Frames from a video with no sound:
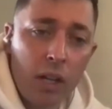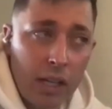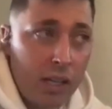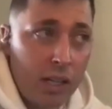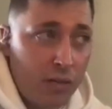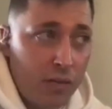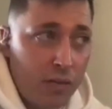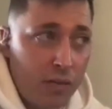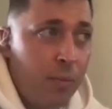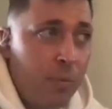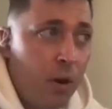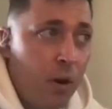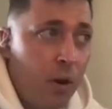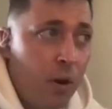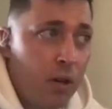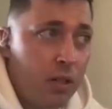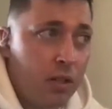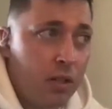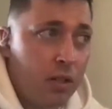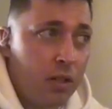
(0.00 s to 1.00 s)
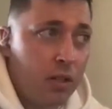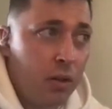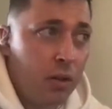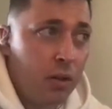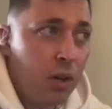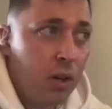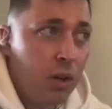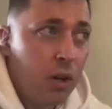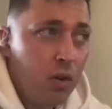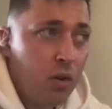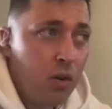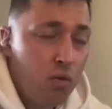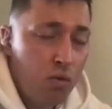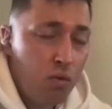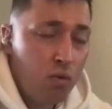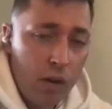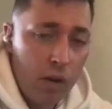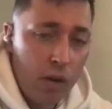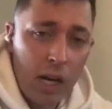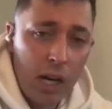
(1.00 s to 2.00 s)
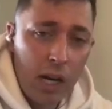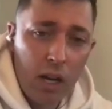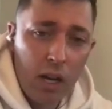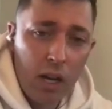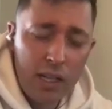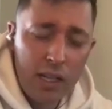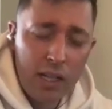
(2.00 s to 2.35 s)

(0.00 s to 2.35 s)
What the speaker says: I think it's very important to realize